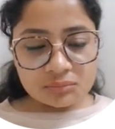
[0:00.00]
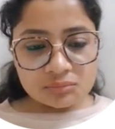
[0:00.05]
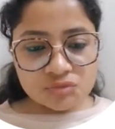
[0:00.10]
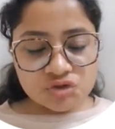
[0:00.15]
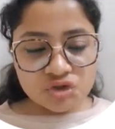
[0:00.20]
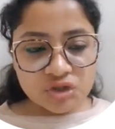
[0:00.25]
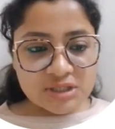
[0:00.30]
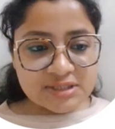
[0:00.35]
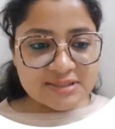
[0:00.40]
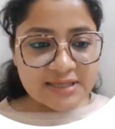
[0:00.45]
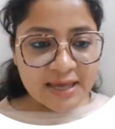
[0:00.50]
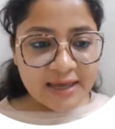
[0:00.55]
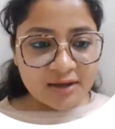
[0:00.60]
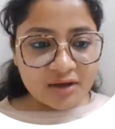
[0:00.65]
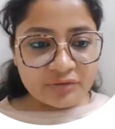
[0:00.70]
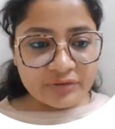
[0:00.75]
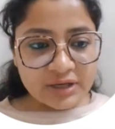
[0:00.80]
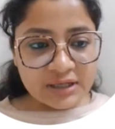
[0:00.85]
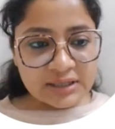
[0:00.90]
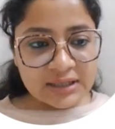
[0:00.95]
so these
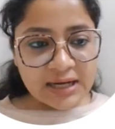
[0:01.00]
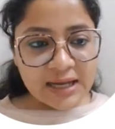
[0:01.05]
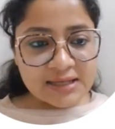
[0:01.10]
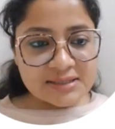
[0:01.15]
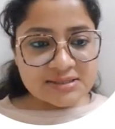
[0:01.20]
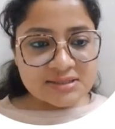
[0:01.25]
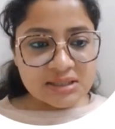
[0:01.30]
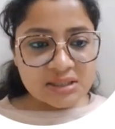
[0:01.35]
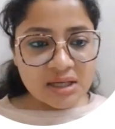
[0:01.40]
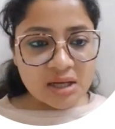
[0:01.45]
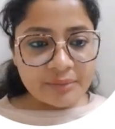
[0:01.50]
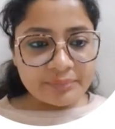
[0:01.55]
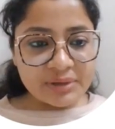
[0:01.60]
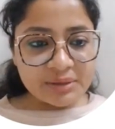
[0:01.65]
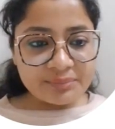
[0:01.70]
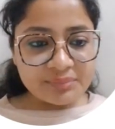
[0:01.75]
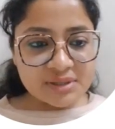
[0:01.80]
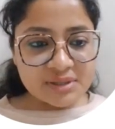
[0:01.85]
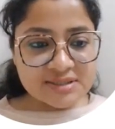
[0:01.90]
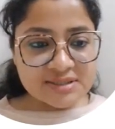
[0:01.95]
eccrine glands are
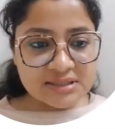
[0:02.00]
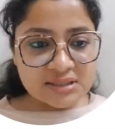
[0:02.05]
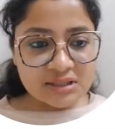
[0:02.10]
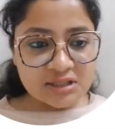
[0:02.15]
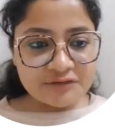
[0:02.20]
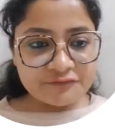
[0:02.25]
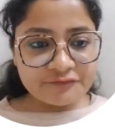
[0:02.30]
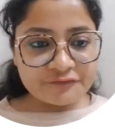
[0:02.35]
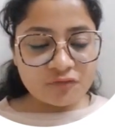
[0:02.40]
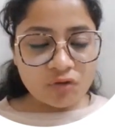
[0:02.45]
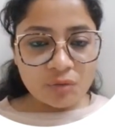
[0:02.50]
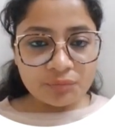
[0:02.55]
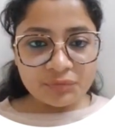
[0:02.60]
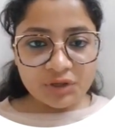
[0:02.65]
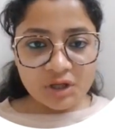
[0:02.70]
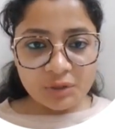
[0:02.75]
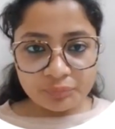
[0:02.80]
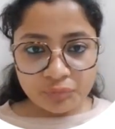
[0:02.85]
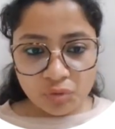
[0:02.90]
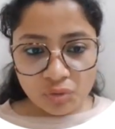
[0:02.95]
coming basically from
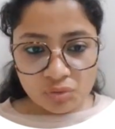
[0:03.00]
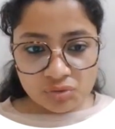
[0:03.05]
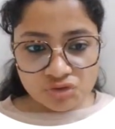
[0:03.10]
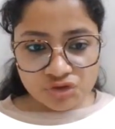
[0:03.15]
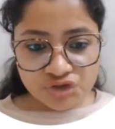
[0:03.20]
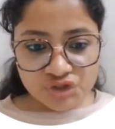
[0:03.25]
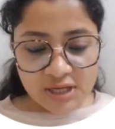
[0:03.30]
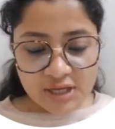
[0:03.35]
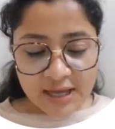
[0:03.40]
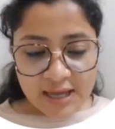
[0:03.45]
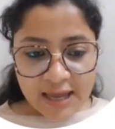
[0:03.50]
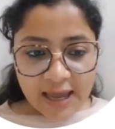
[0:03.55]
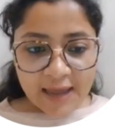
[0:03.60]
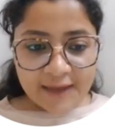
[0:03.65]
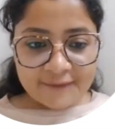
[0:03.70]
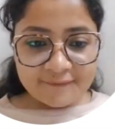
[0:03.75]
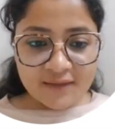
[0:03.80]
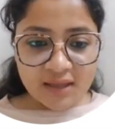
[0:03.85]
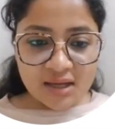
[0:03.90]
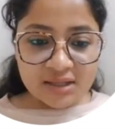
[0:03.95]
the pores,
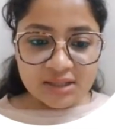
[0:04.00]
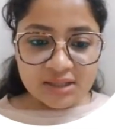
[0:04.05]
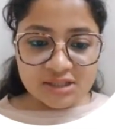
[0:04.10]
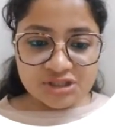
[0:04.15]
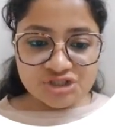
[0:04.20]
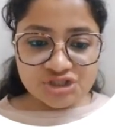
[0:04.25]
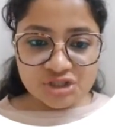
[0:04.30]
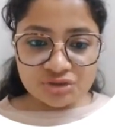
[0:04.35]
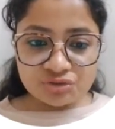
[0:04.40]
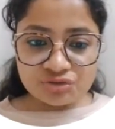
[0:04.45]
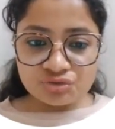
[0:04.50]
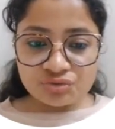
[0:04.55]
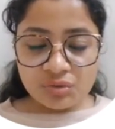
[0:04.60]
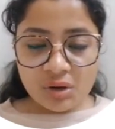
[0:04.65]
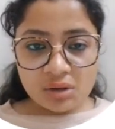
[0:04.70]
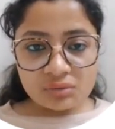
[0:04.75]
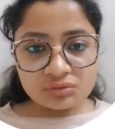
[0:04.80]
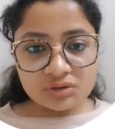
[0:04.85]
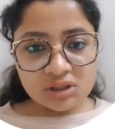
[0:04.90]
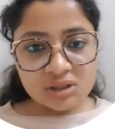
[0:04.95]
and they're reaching
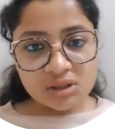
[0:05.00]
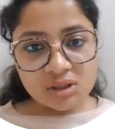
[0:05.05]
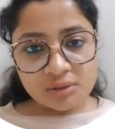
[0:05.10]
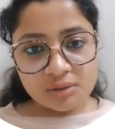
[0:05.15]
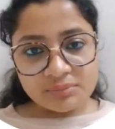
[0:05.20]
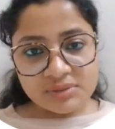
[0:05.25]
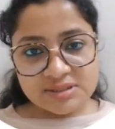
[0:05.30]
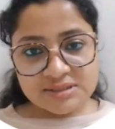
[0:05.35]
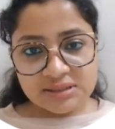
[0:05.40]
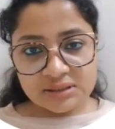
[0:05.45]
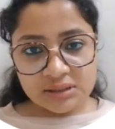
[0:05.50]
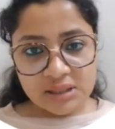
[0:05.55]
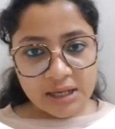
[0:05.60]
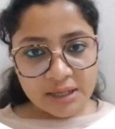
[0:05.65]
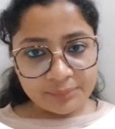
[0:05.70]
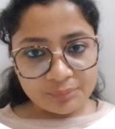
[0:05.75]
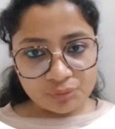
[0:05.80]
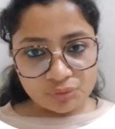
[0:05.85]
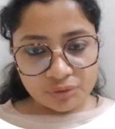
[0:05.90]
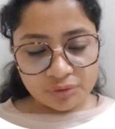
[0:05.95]
throughout the dermis and the
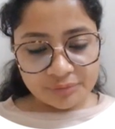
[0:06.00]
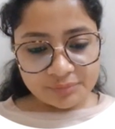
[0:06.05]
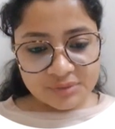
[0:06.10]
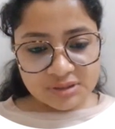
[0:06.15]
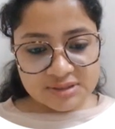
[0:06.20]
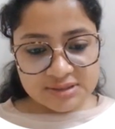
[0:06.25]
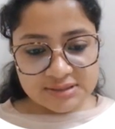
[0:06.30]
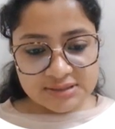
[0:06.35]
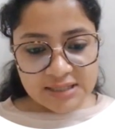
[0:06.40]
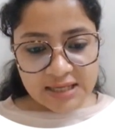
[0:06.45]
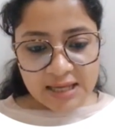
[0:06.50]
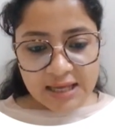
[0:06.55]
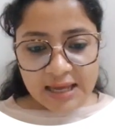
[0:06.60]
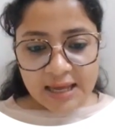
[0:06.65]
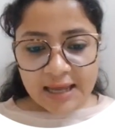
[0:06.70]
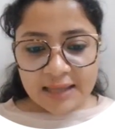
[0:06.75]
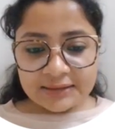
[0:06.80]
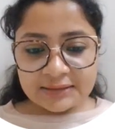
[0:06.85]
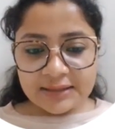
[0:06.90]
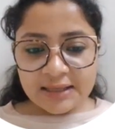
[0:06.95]
hypodermis.
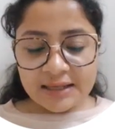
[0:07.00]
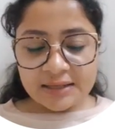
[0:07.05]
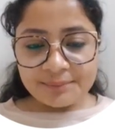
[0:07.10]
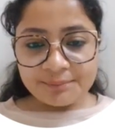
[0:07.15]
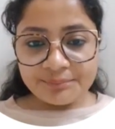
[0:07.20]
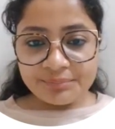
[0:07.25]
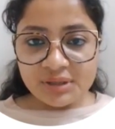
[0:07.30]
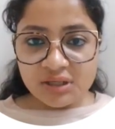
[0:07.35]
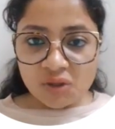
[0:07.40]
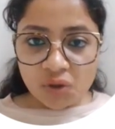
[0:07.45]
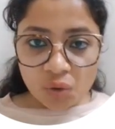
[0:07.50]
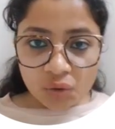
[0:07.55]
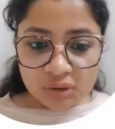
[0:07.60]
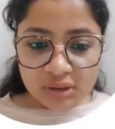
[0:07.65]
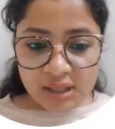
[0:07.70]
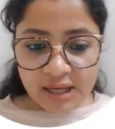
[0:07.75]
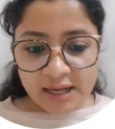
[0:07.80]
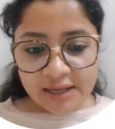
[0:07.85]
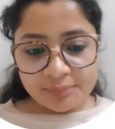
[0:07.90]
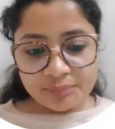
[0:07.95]
And then below
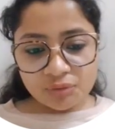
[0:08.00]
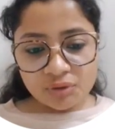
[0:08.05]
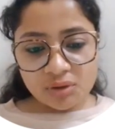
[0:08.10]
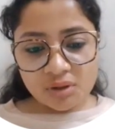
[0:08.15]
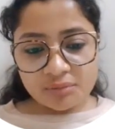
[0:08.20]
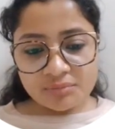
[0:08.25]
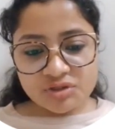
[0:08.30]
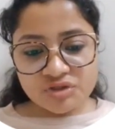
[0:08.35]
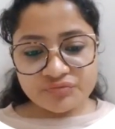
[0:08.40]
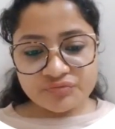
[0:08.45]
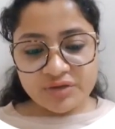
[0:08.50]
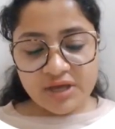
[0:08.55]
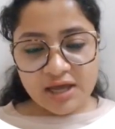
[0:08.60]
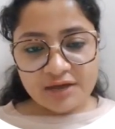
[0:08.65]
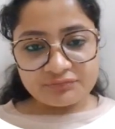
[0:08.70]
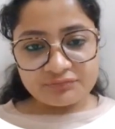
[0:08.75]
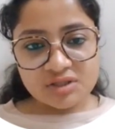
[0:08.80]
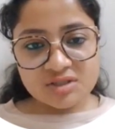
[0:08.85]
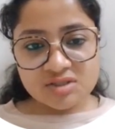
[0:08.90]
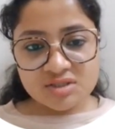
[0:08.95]
the hypodermis we
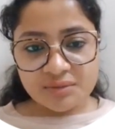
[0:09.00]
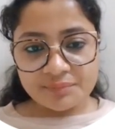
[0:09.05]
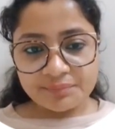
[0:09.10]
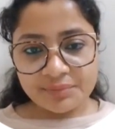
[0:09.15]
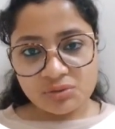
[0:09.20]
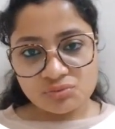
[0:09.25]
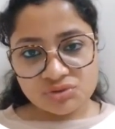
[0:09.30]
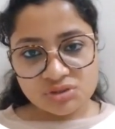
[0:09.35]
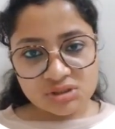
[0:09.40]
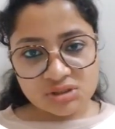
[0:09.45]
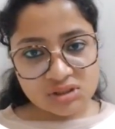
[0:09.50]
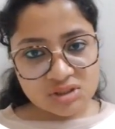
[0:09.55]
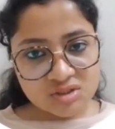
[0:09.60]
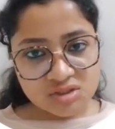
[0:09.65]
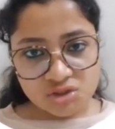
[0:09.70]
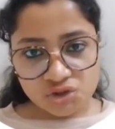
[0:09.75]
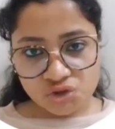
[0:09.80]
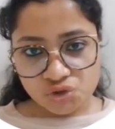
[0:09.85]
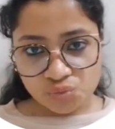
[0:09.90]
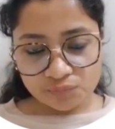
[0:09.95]
have the subcutaneous
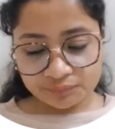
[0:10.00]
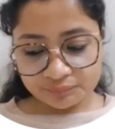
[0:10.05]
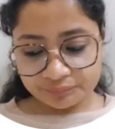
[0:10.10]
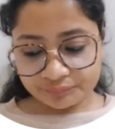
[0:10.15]
tissue.